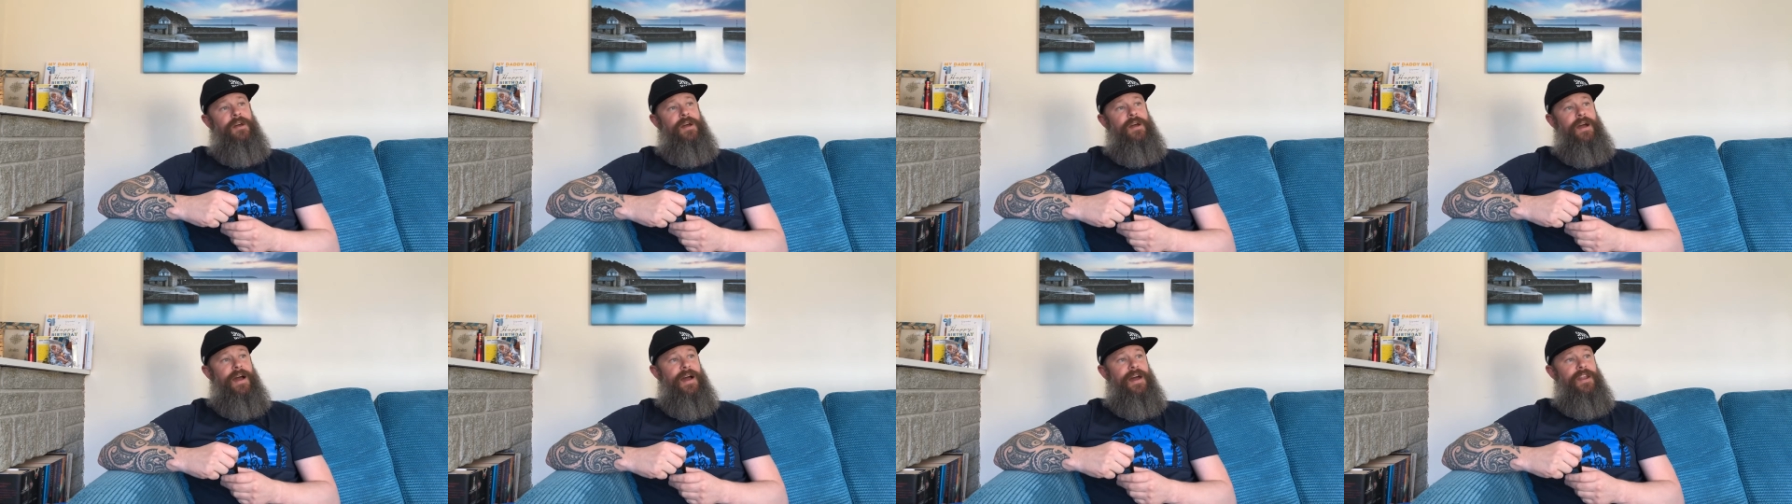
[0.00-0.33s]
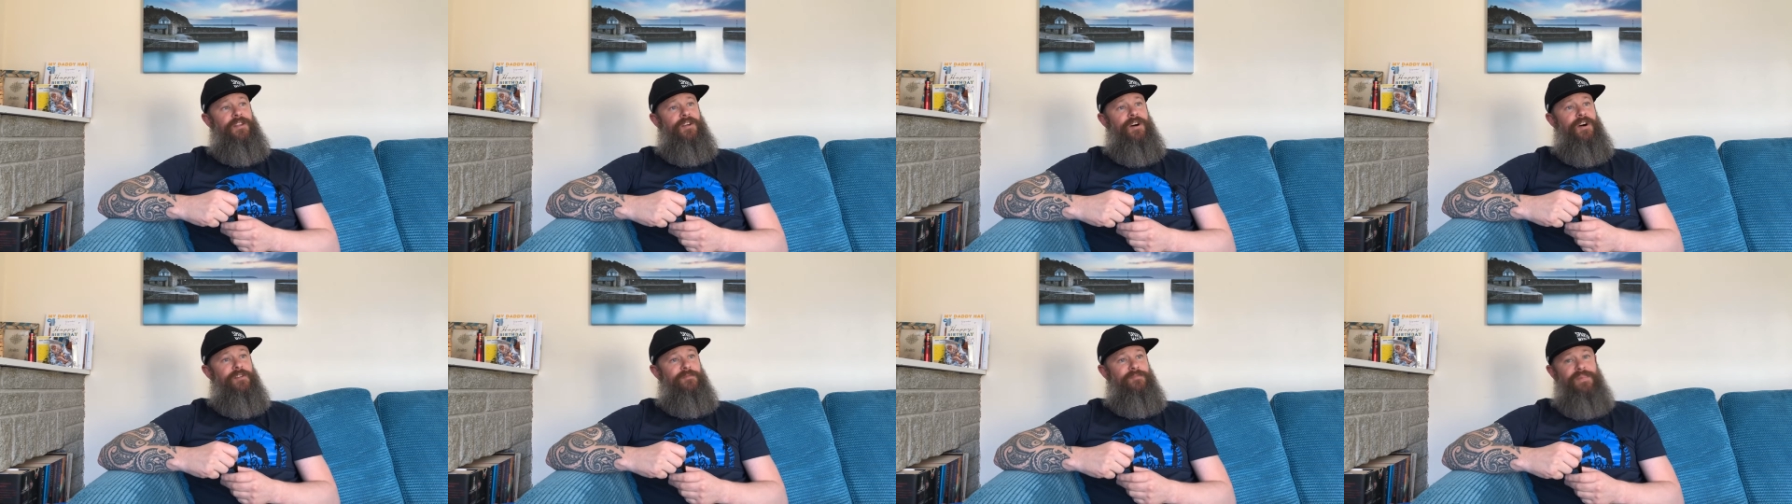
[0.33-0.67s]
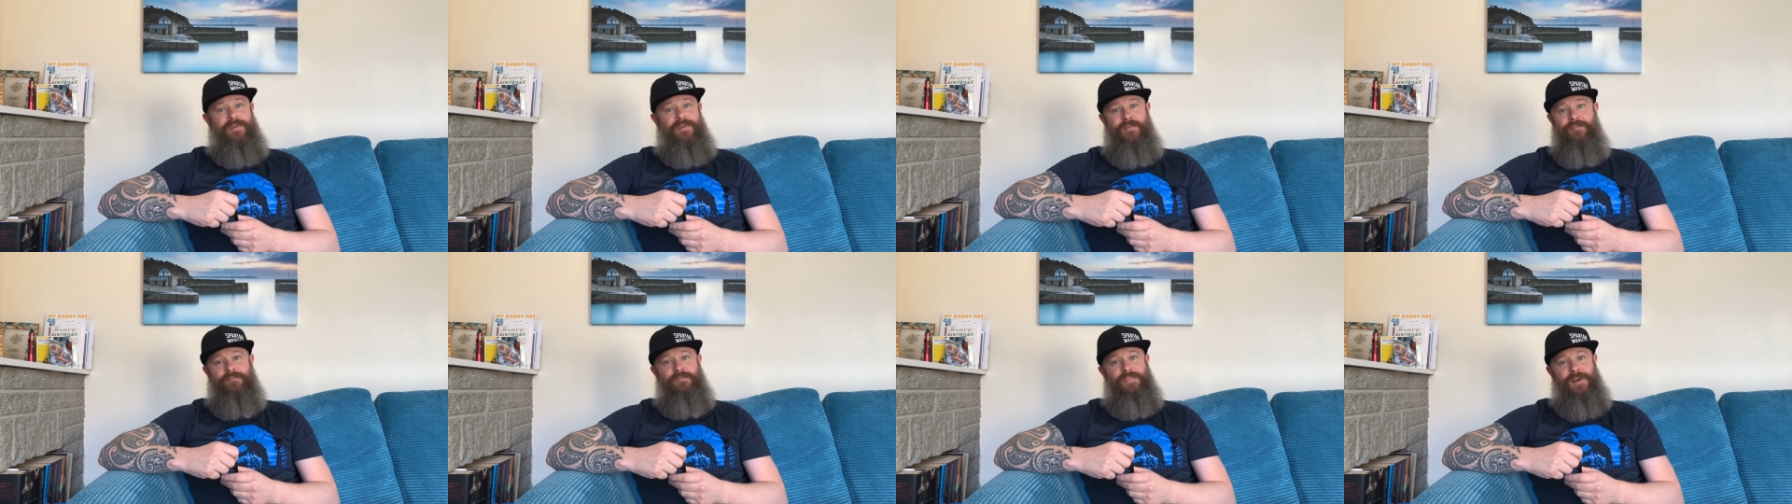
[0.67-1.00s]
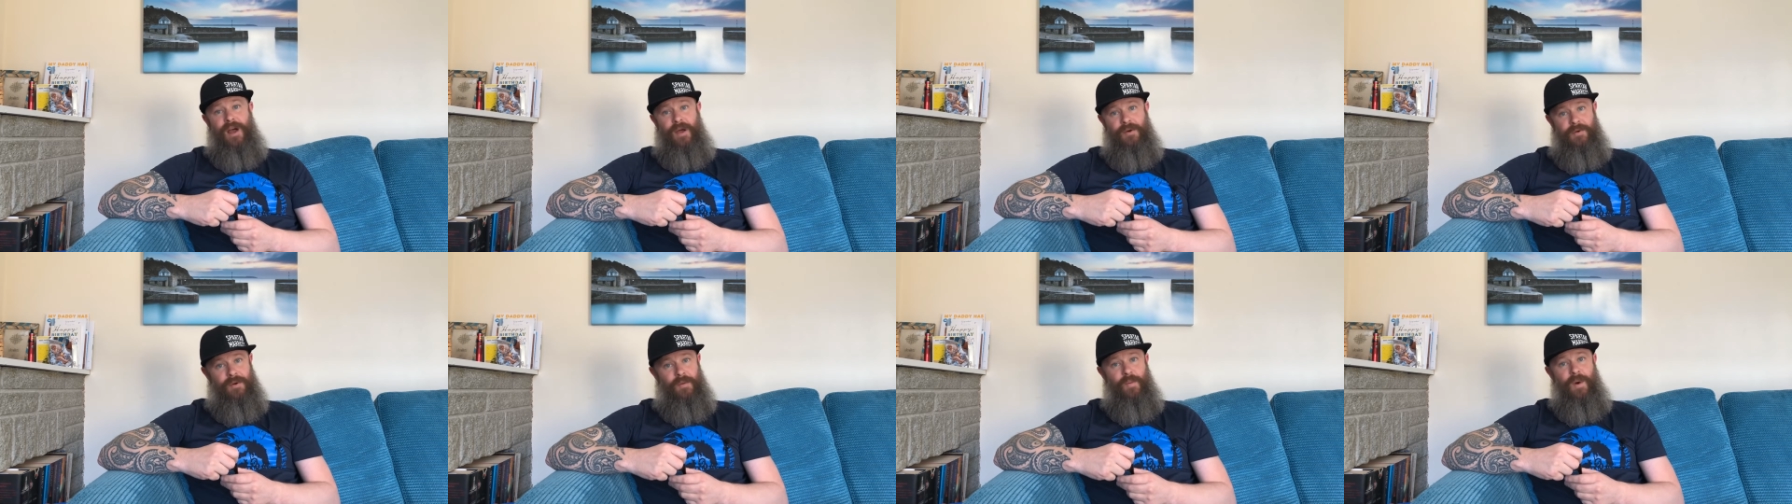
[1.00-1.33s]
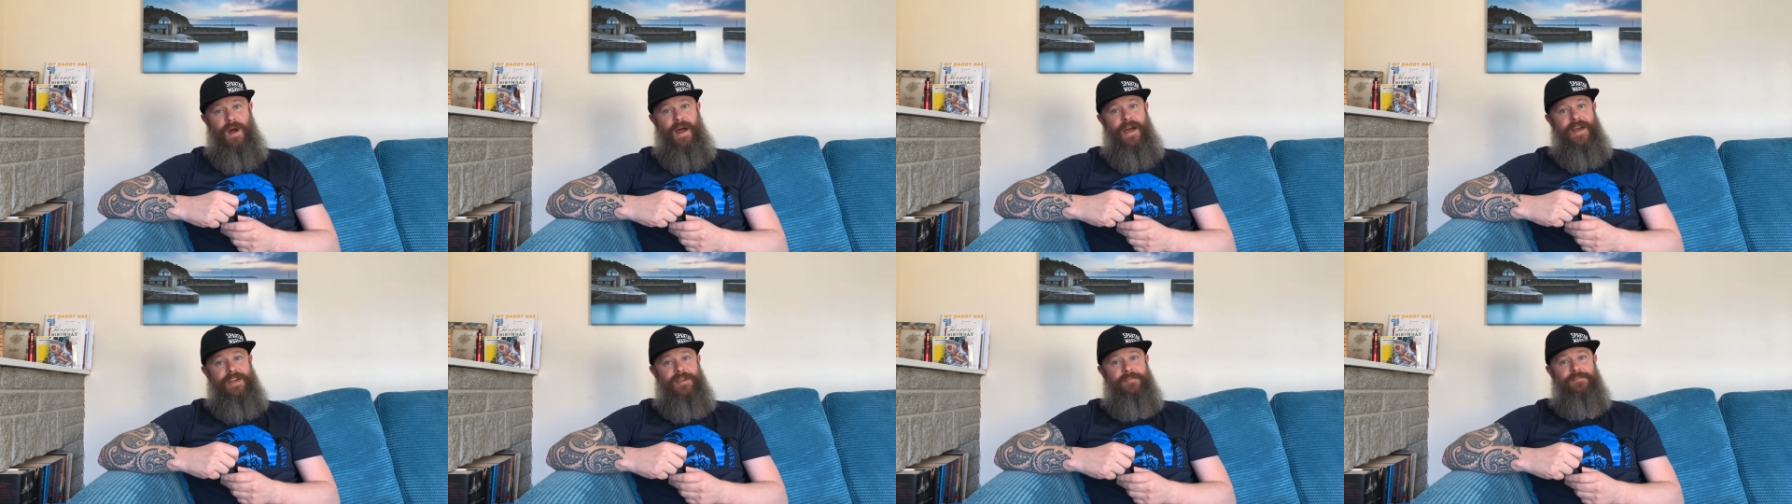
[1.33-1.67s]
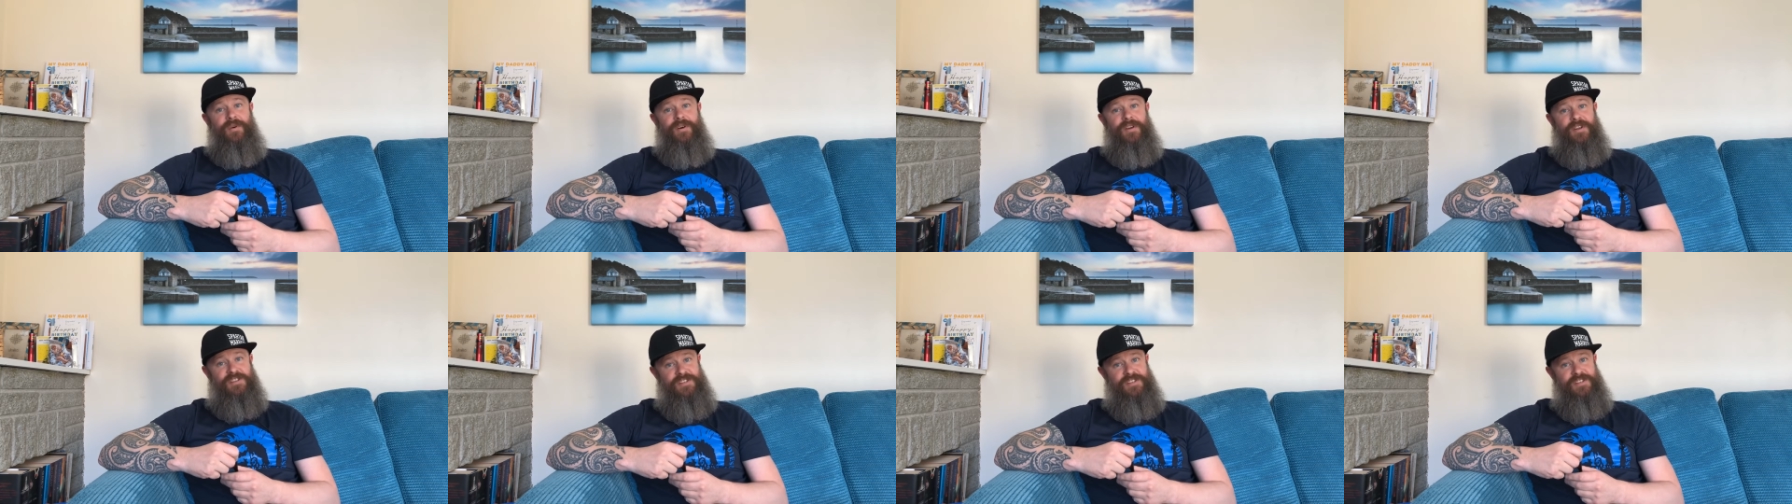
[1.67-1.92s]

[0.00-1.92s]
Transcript: And I've been blown away by the